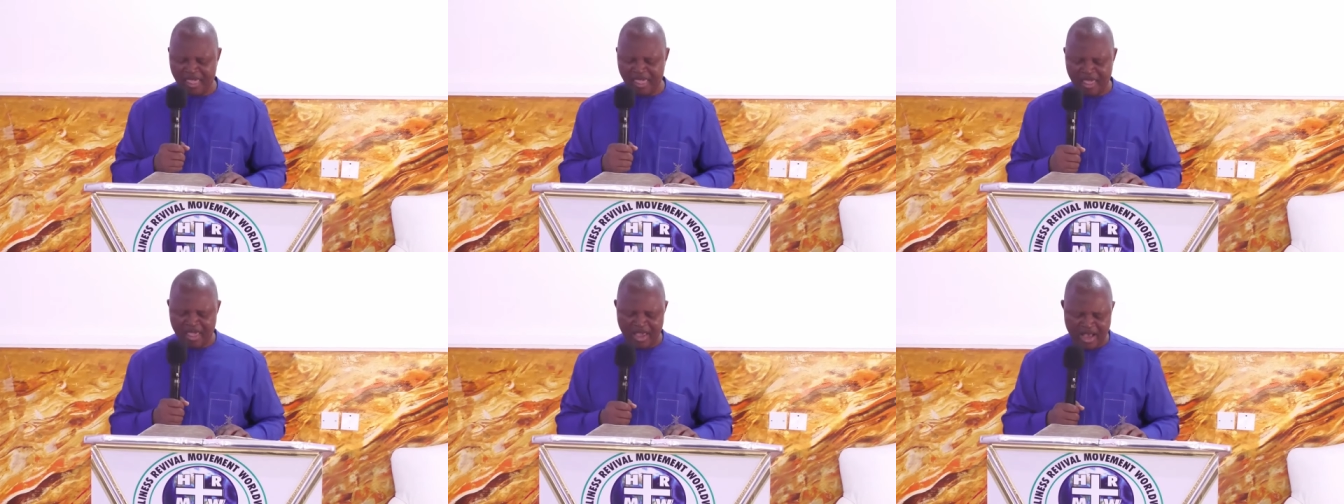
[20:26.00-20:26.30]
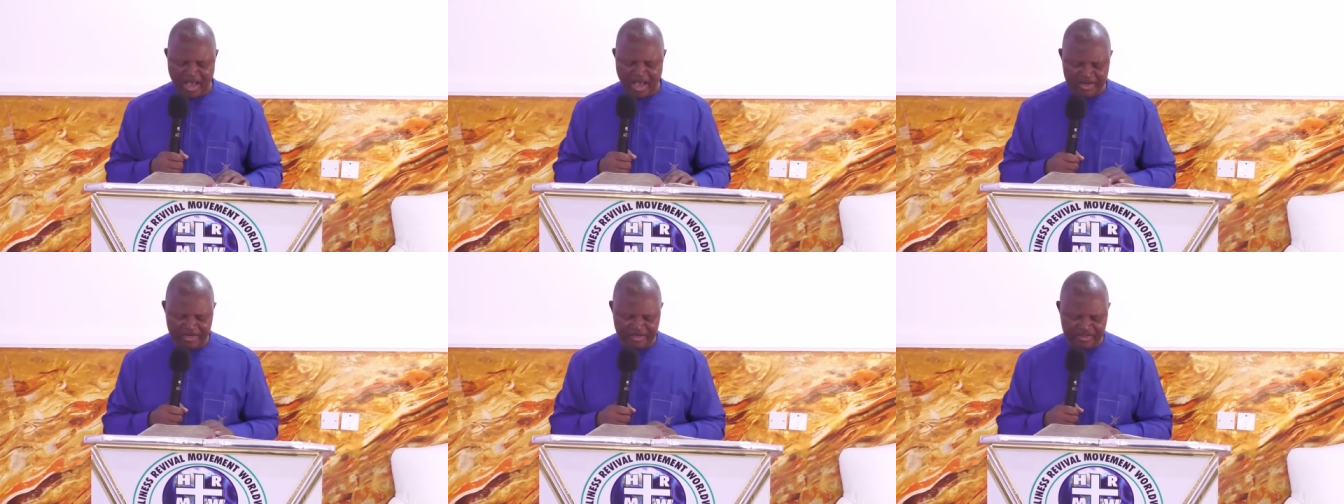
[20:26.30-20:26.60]

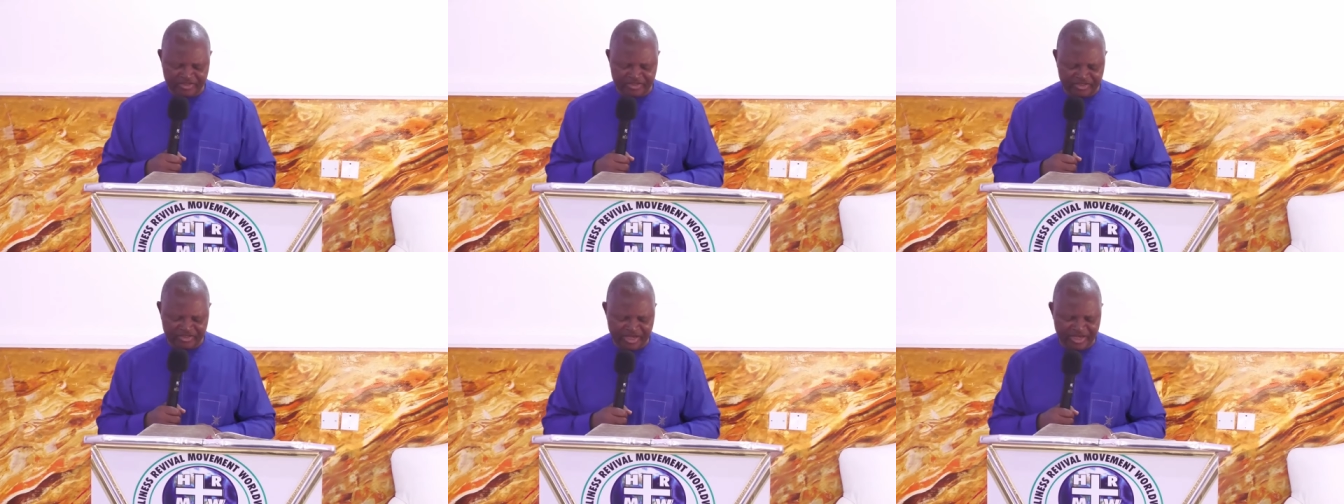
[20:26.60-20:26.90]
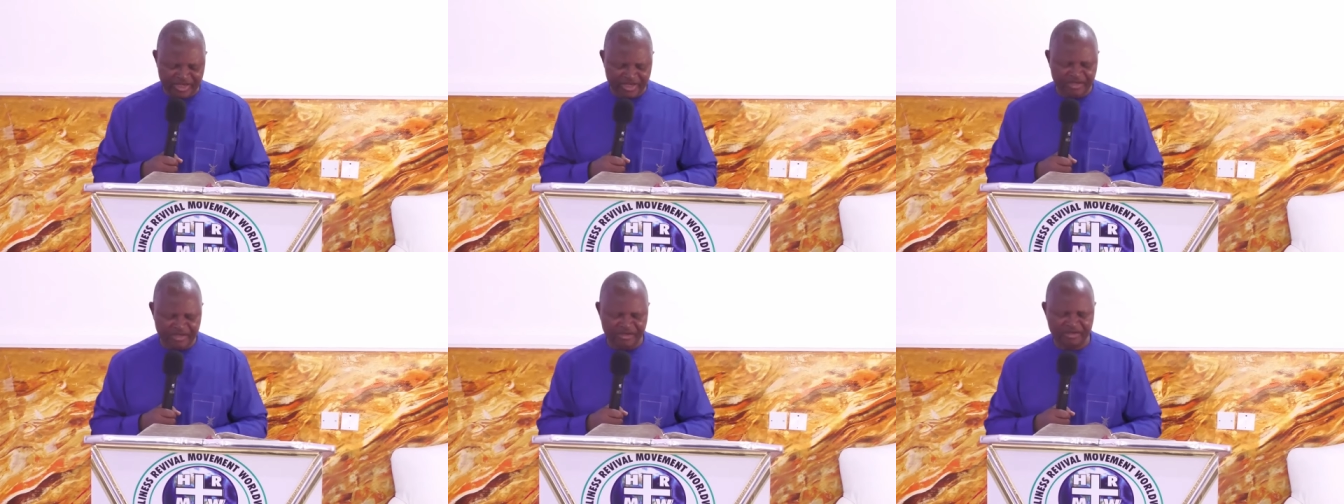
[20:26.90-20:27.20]
And he
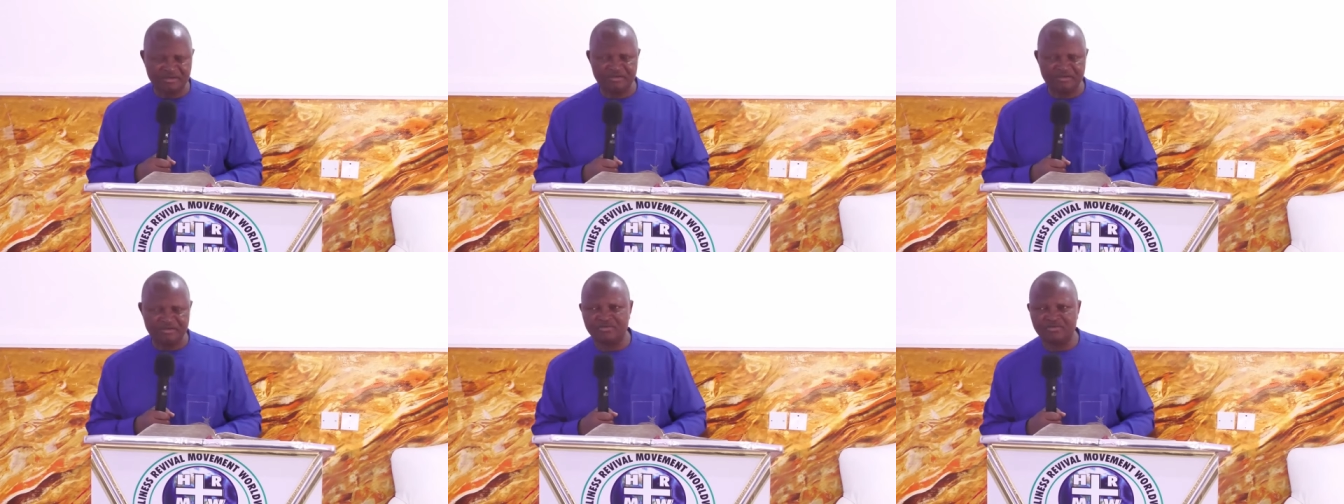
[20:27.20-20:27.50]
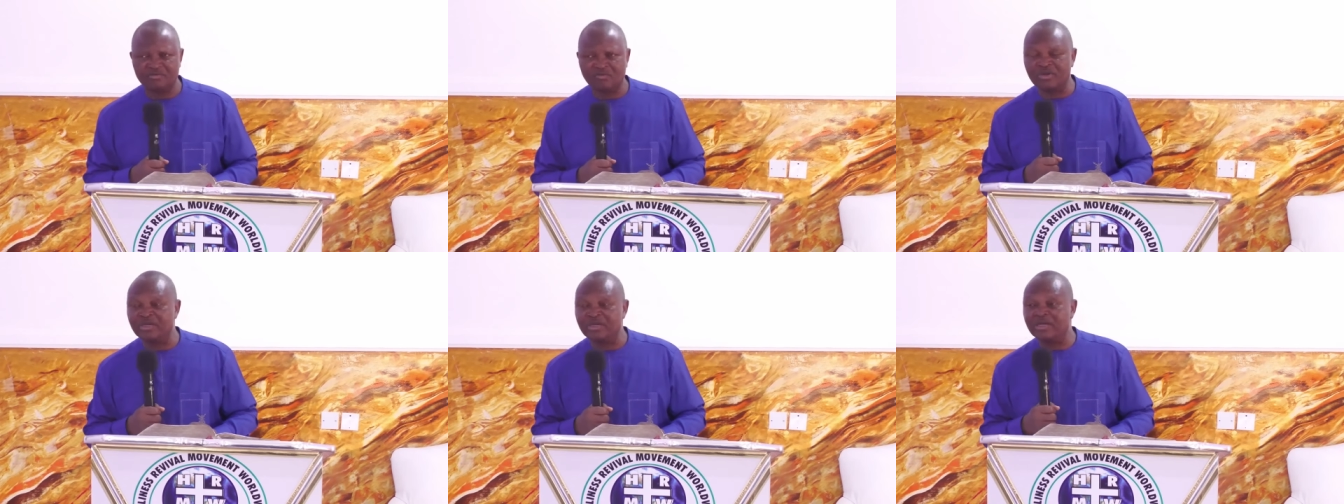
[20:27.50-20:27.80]
said,
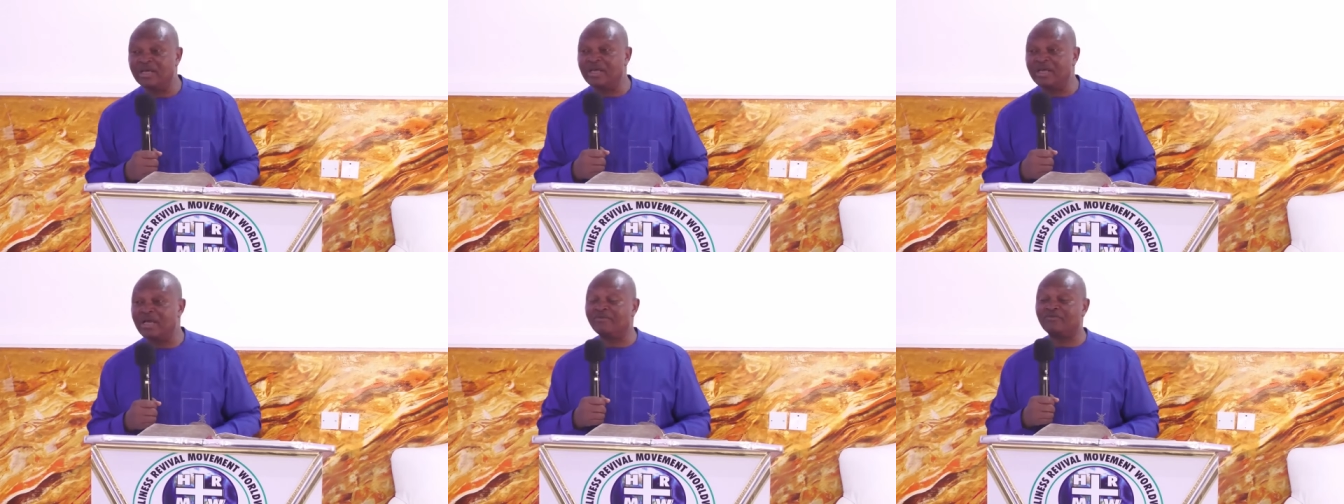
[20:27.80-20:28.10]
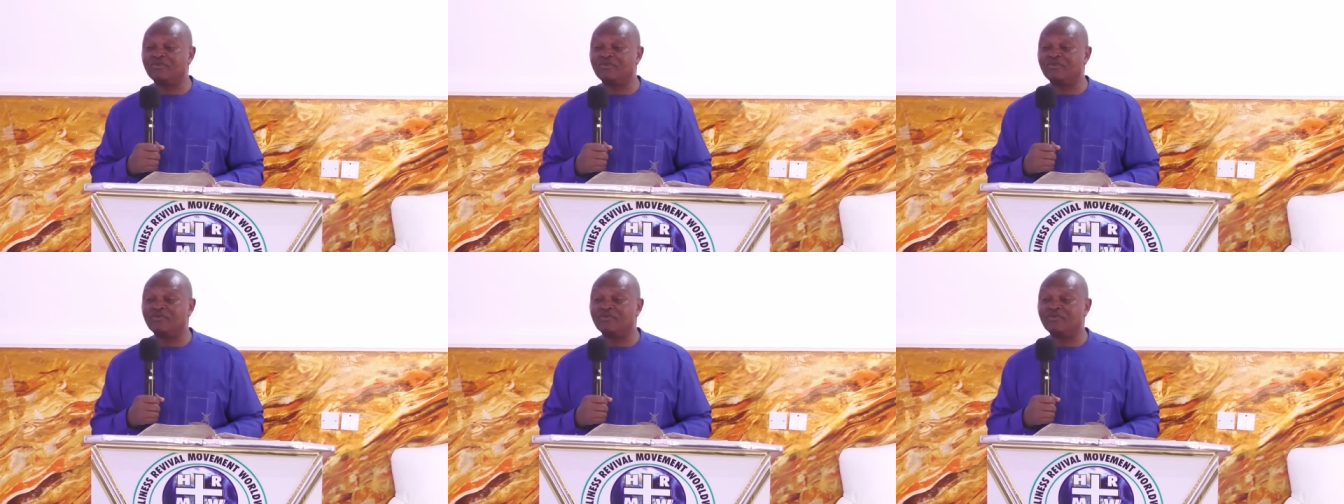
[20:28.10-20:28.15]
when they have